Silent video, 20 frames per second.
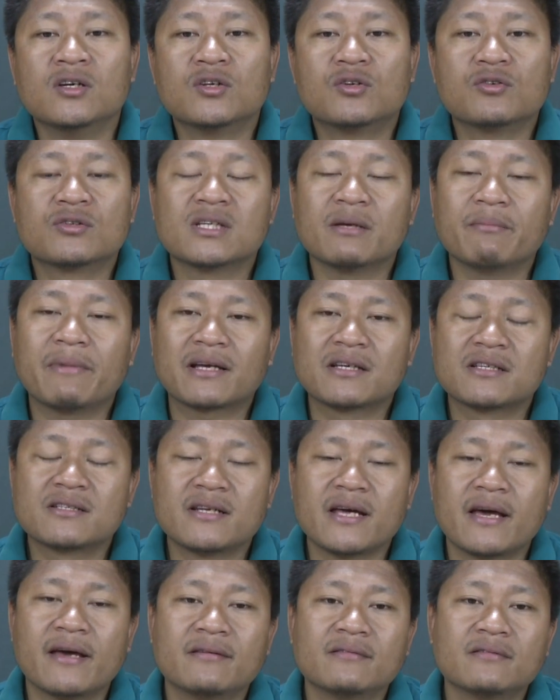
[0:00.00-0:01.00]
to some
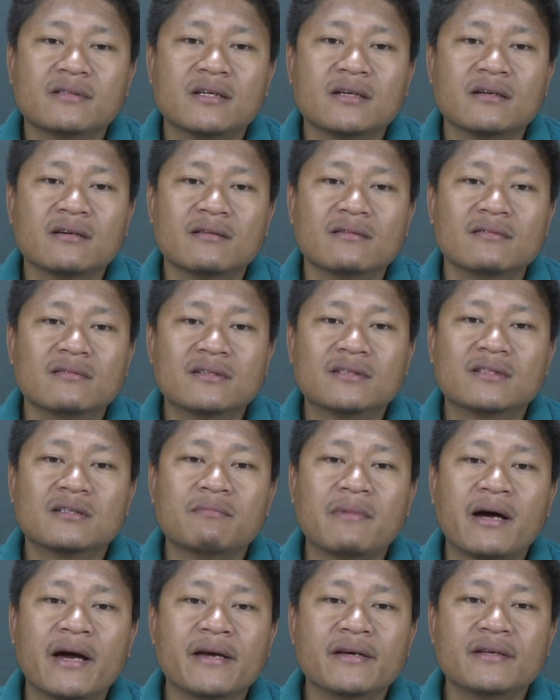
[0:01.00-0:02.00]
extent
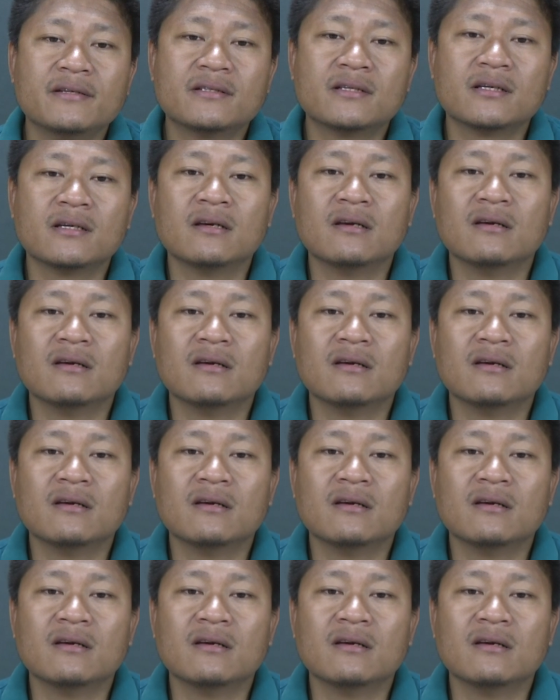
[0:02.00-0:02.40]
determined